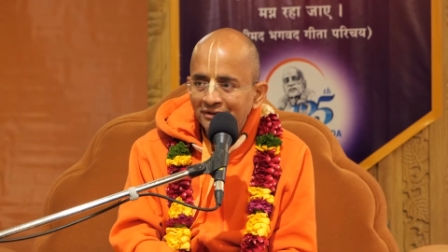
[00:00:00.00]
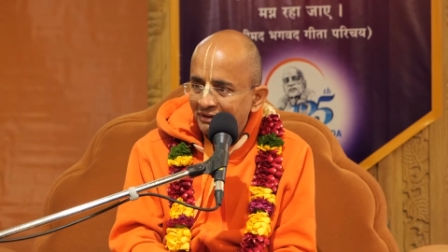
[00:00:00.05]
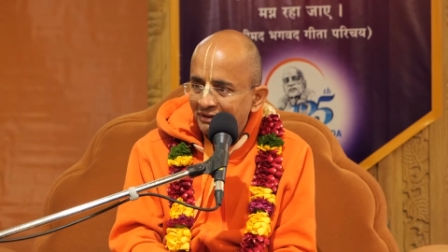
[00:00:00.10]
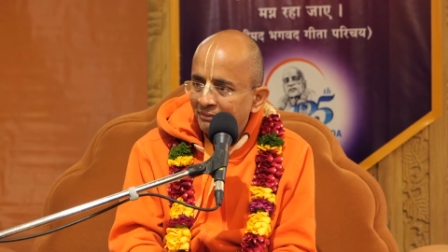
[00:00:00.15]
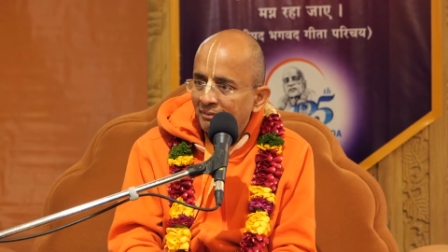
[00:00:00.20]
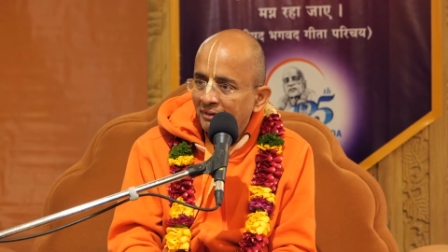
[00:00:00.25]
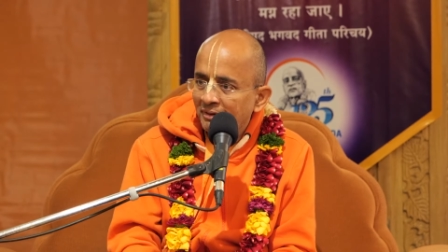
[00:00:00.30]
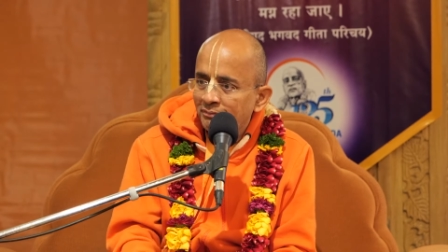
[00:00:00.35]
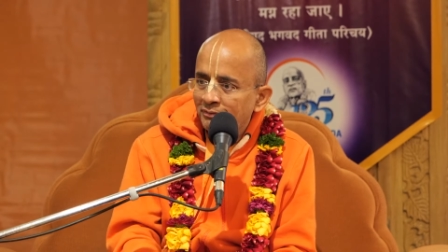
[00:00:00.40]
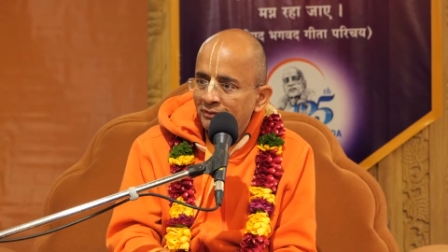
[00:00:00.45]
In
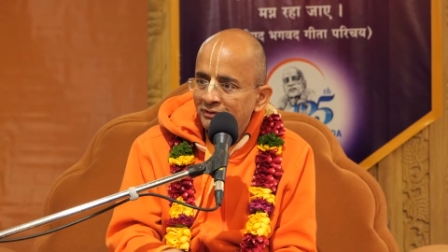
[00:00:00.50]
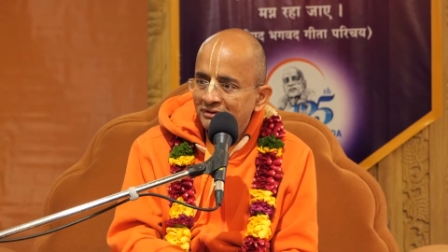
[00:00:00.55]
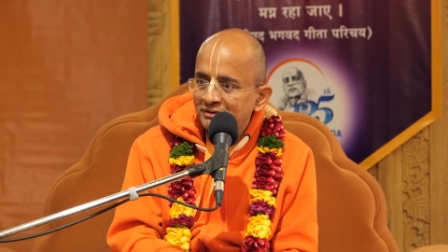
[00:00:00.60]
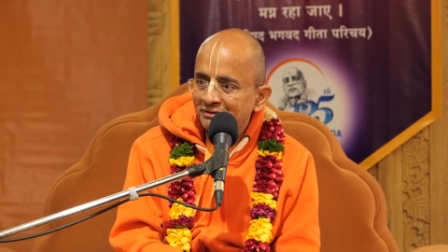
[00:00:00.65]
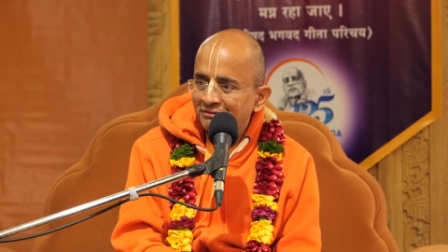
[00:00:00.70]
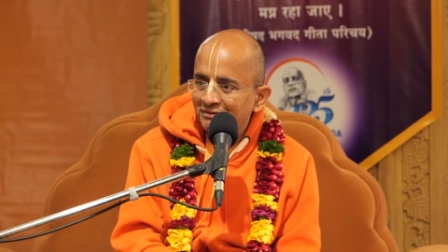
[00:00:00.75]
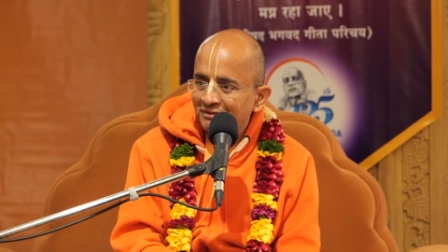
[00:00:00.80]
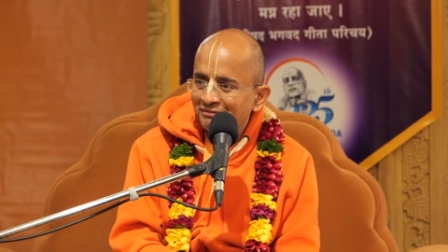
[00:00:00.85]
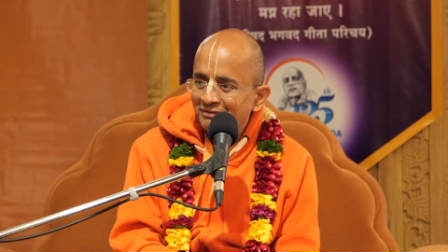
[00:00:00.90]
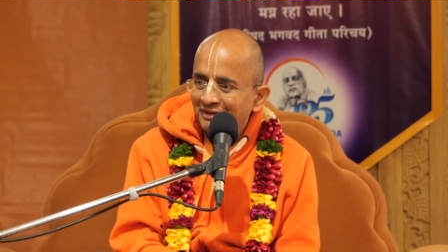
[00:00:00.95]
the purports
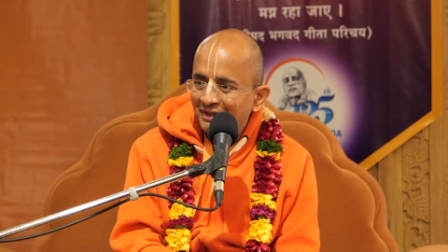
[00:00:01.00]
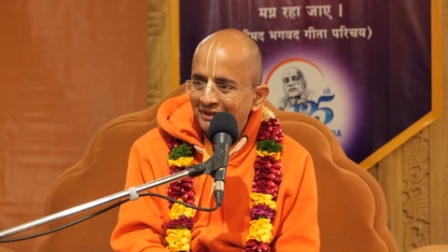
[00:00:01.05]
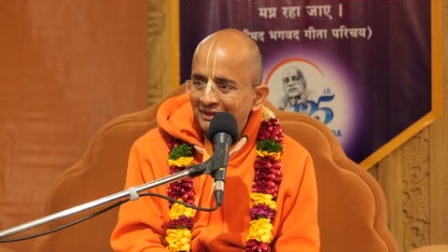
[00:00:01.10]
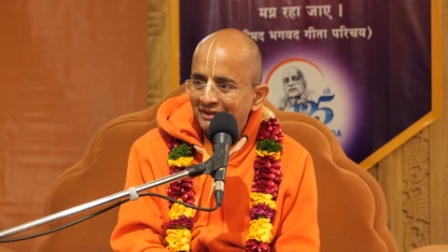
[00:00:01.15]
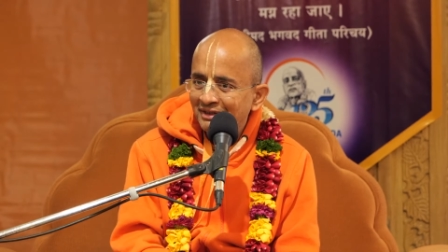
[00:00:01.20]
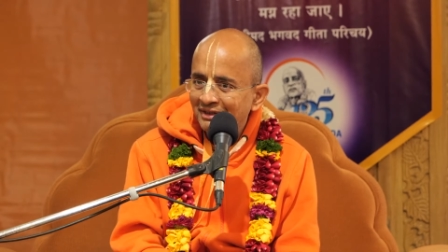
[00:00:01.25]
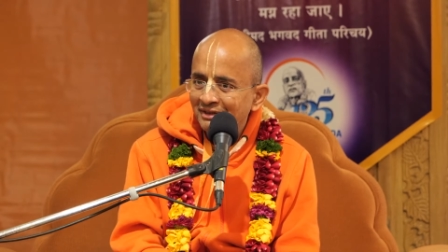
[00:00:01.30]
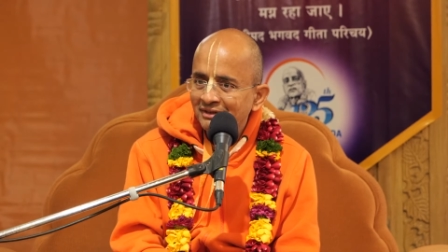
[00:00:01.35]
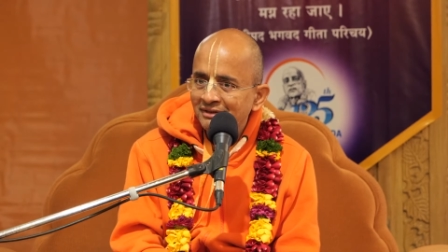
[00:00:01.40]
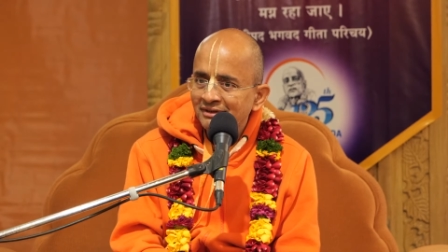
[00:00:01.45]
you will
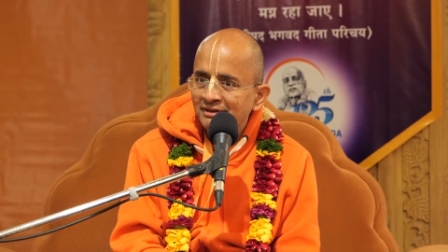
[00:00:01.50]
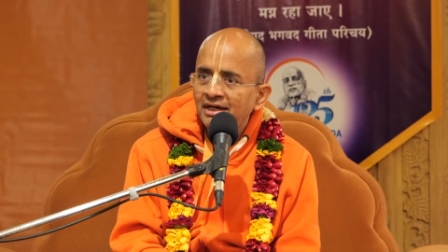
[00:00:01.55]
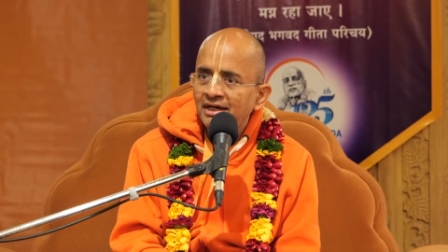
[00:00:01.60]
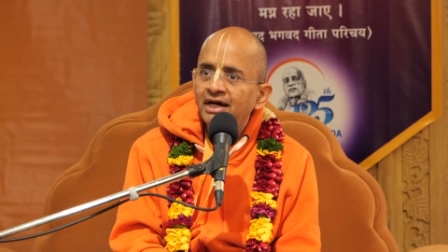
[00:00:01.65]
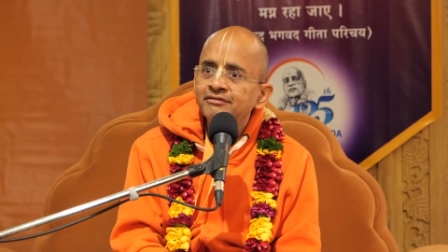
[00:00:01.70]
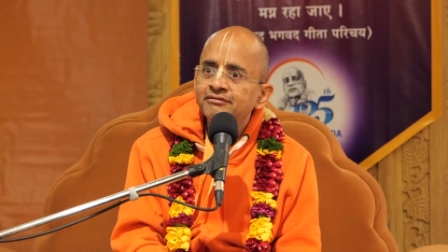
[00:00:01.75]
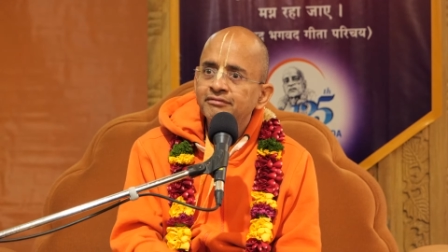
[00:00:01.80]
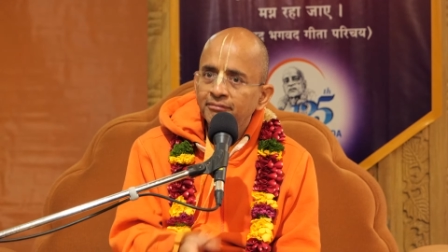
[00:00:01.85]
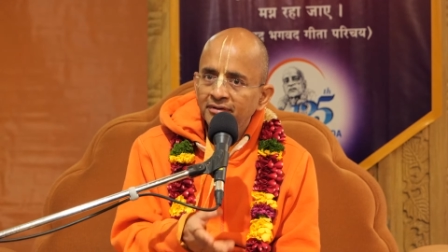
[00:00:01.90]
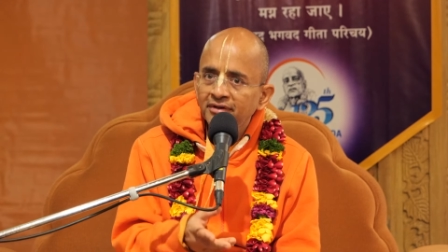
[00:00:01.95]
find that.
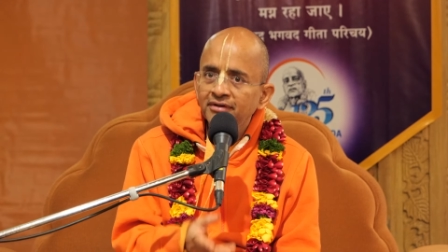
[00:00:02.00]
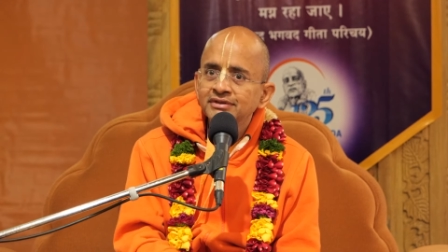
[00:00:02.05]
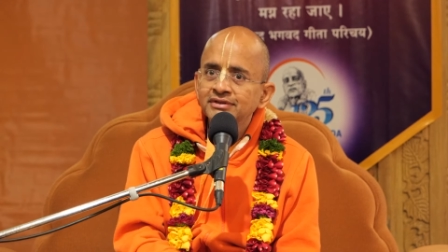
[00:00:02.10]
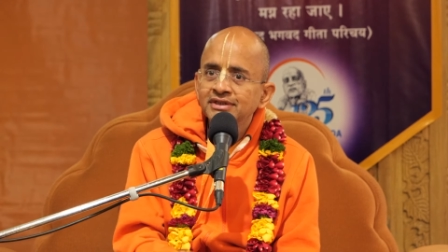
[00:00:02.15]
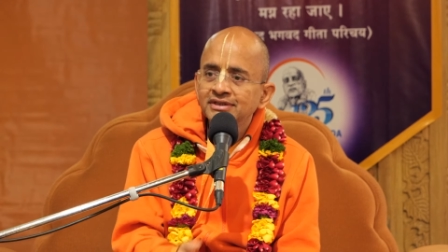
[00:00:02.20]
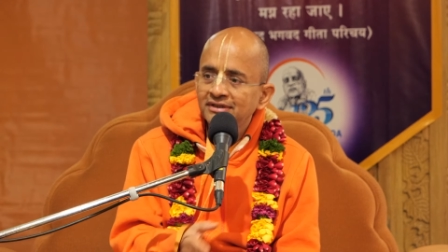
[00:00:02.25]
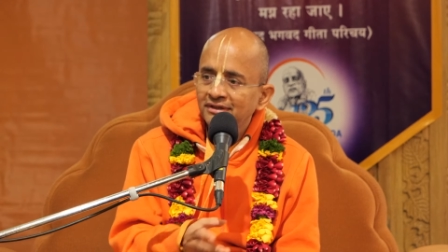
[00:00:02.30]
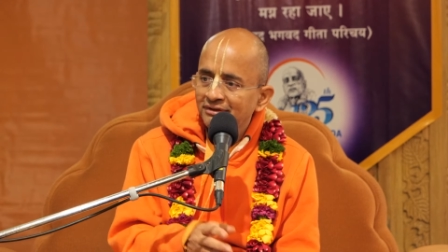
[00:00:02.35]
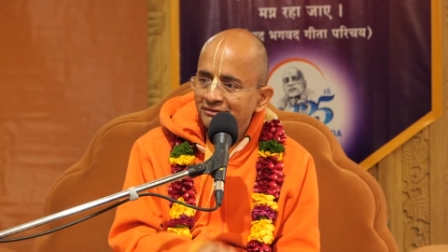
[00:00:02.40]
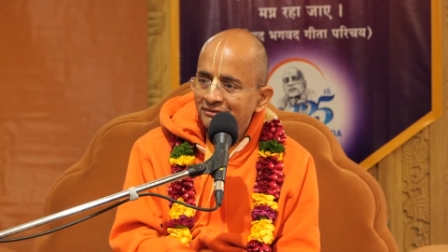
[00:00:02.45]
And from Bhagavad
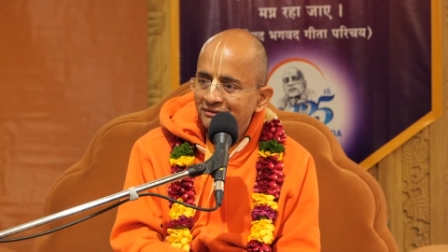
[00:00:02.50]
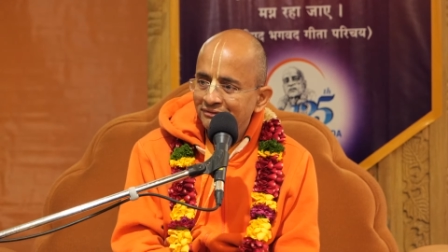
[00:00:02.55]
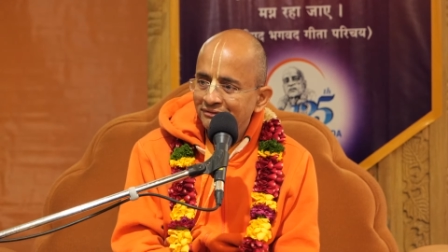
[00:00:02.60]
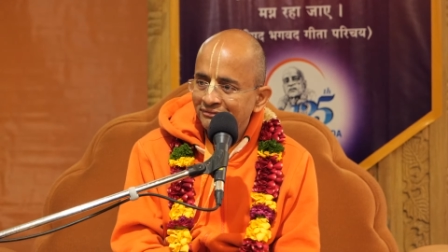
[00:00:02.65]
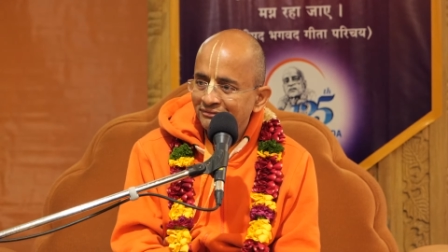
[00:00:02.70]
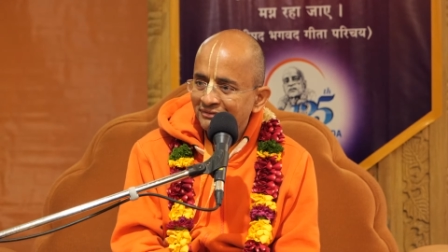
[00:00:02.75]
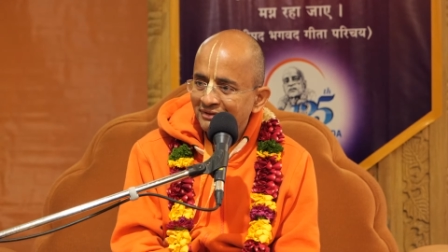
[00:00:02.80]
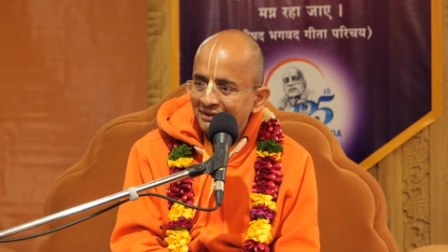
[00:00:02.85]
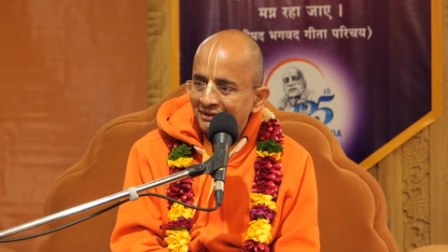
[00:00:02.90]
Gita also.